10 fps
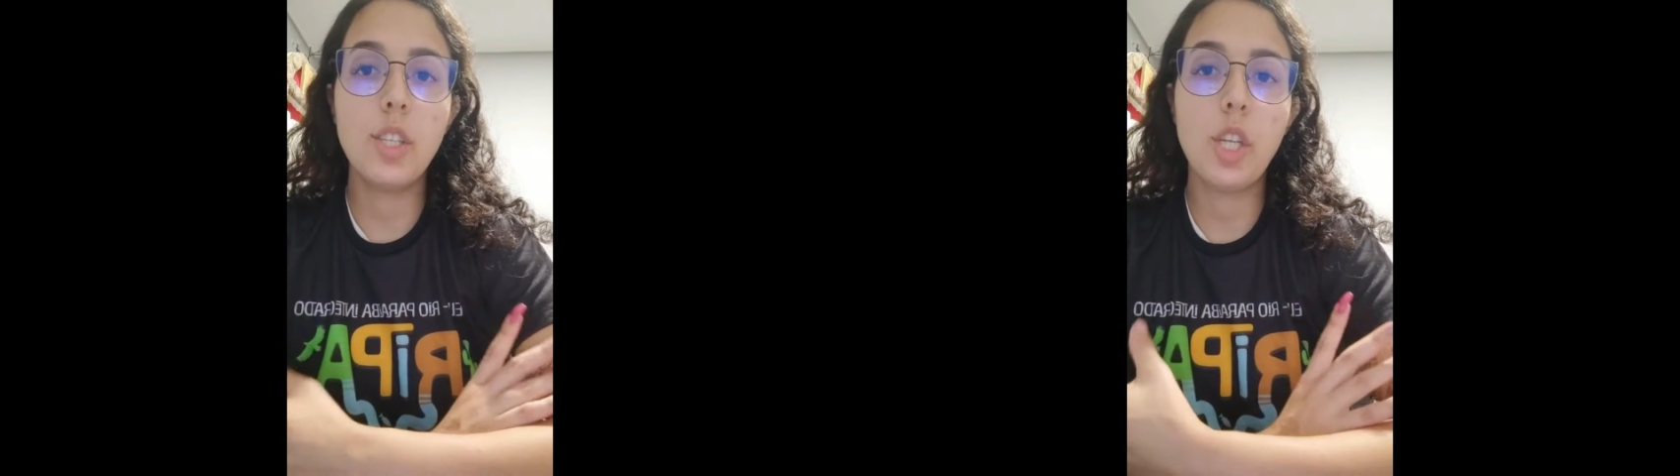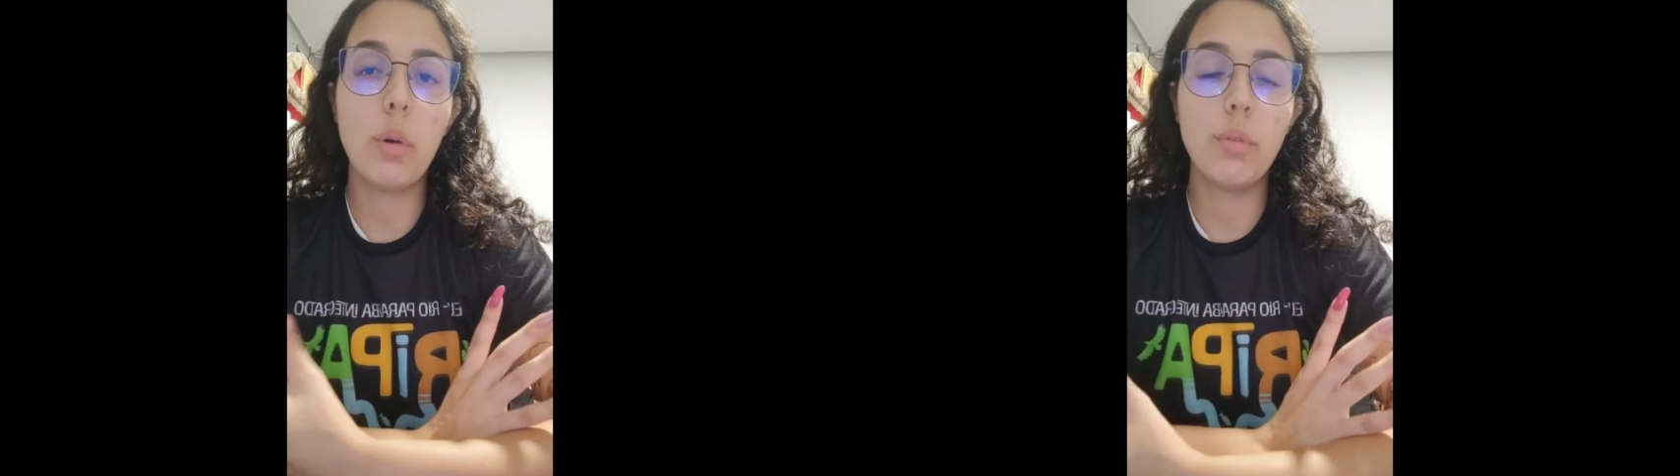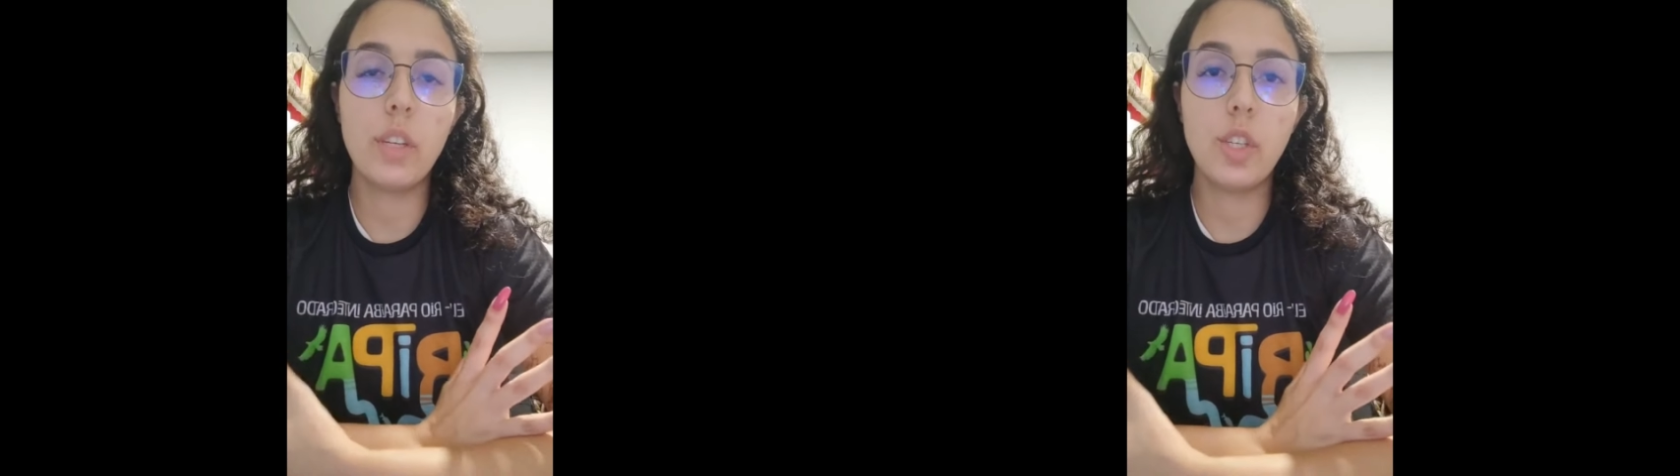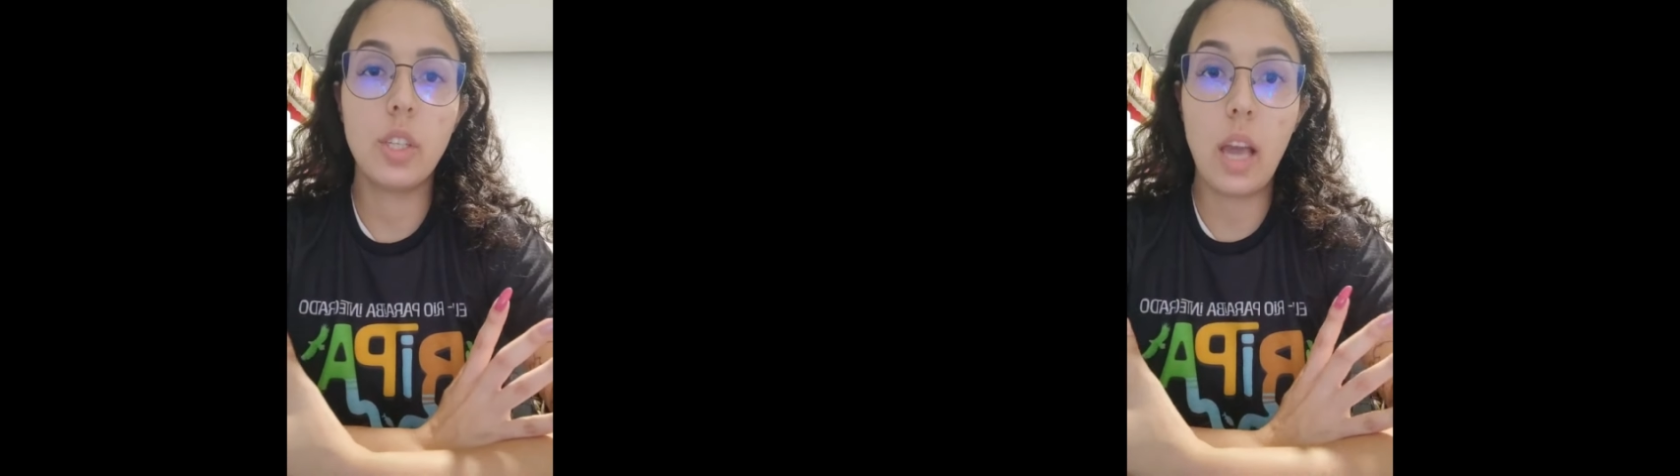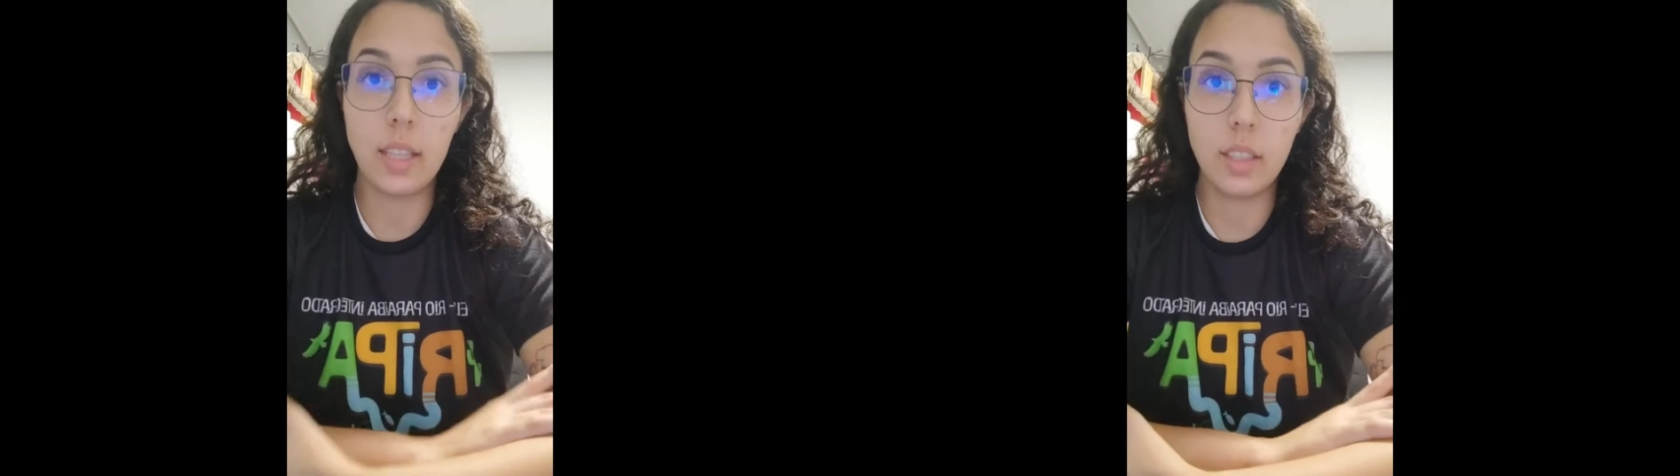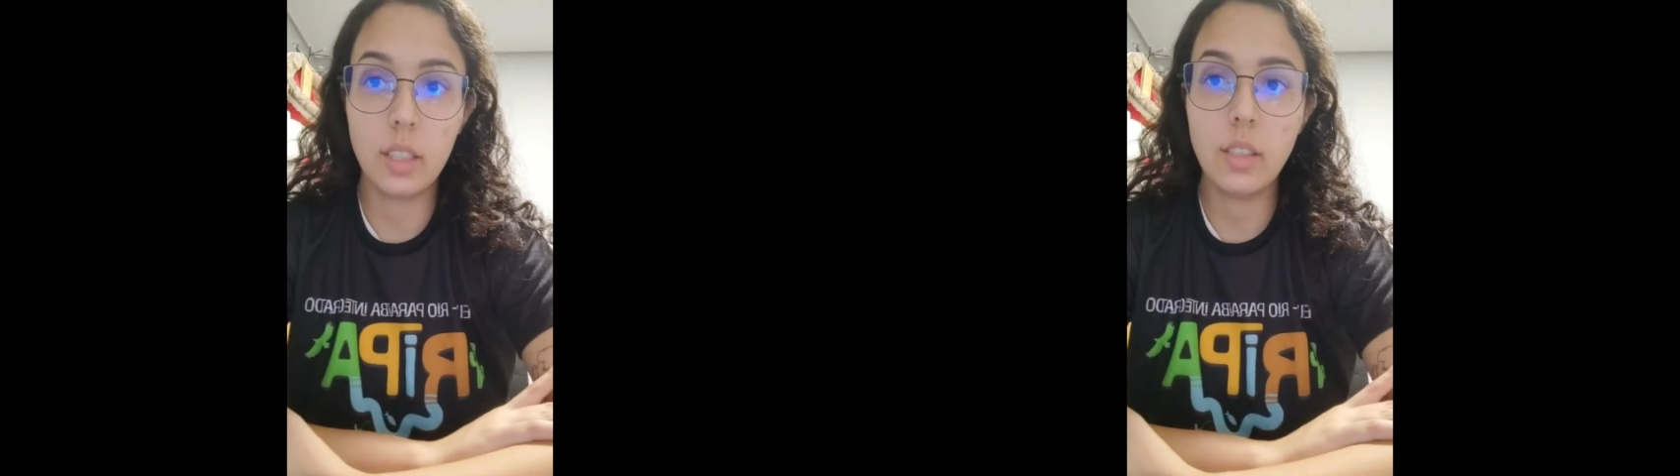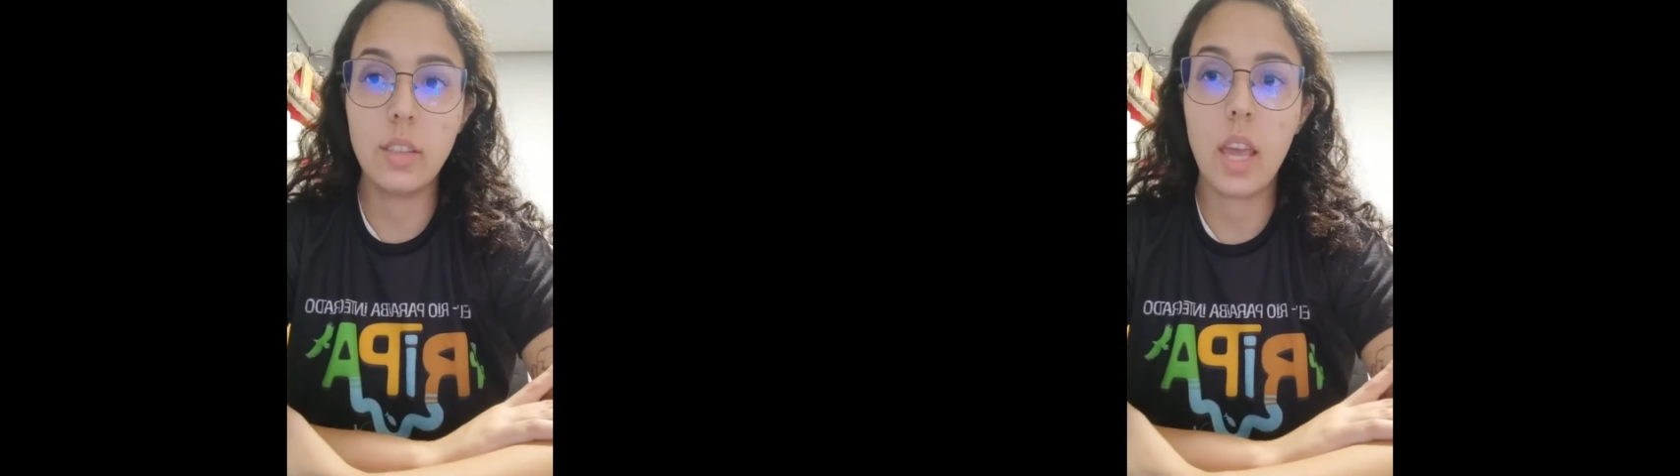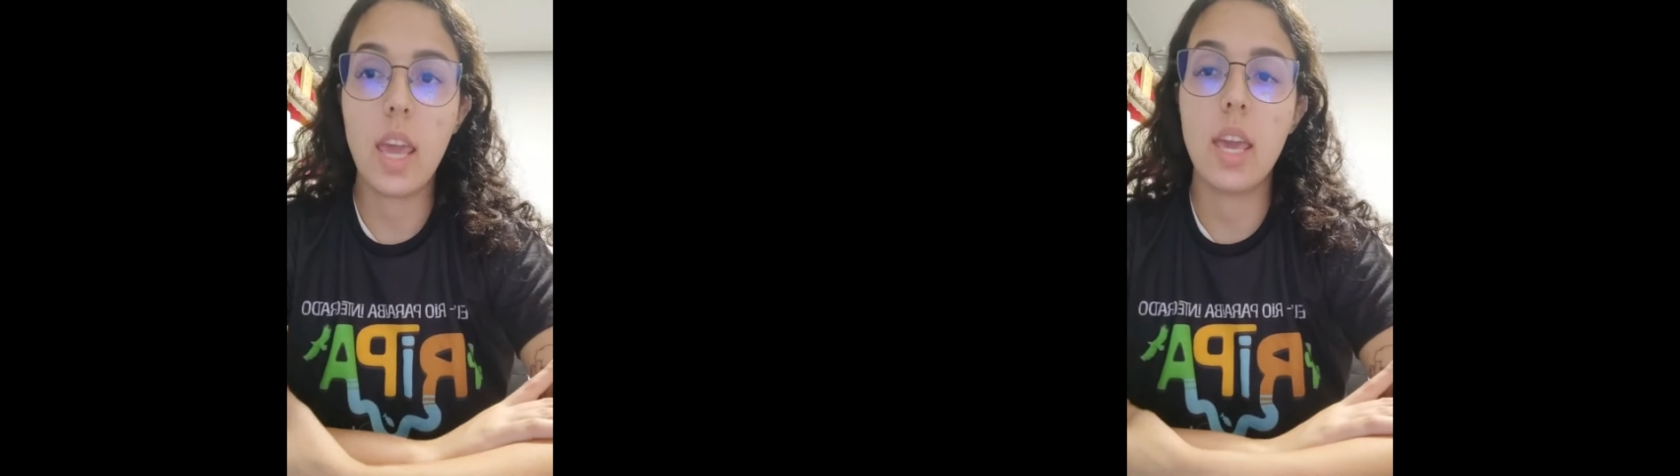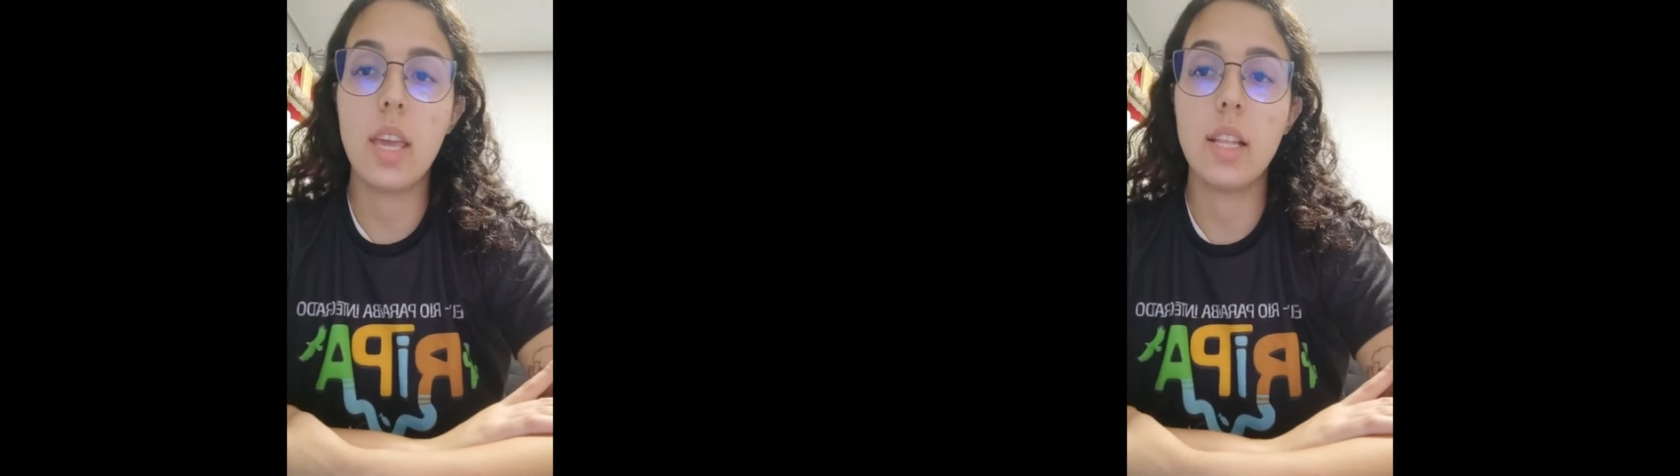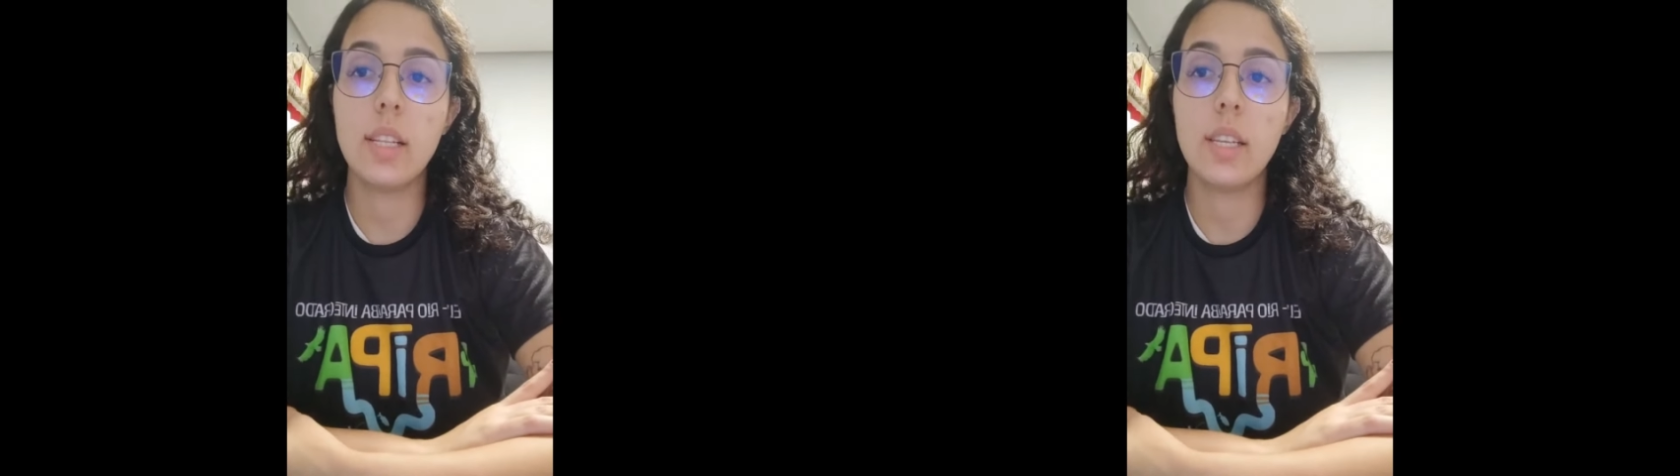shellfish gatherers
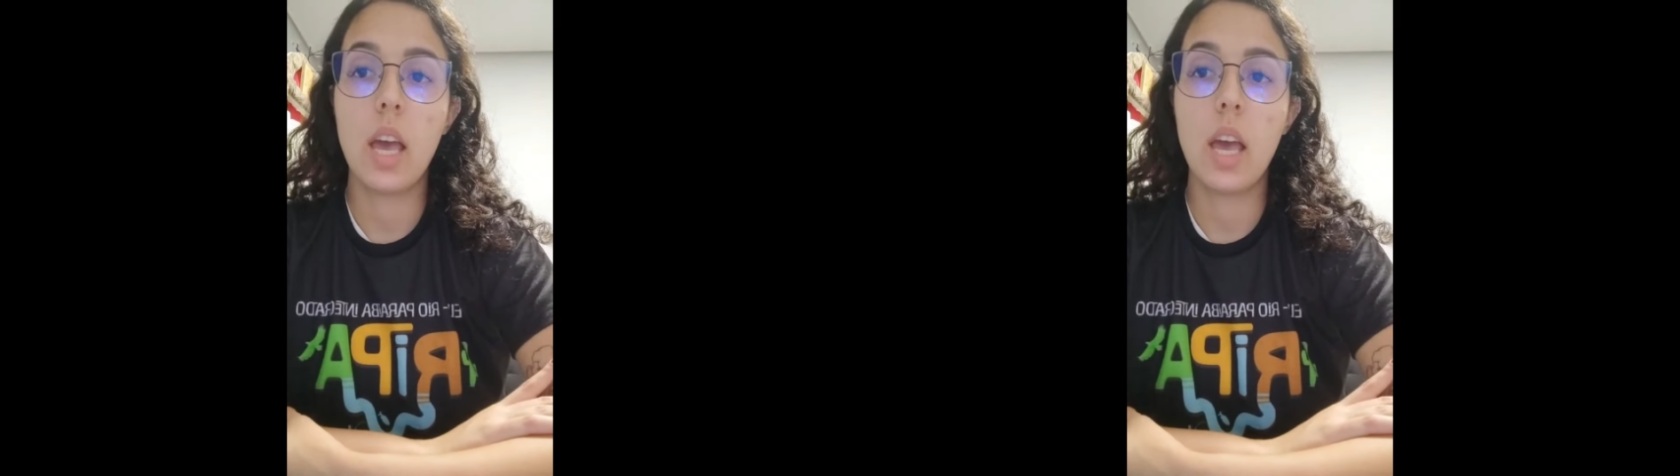and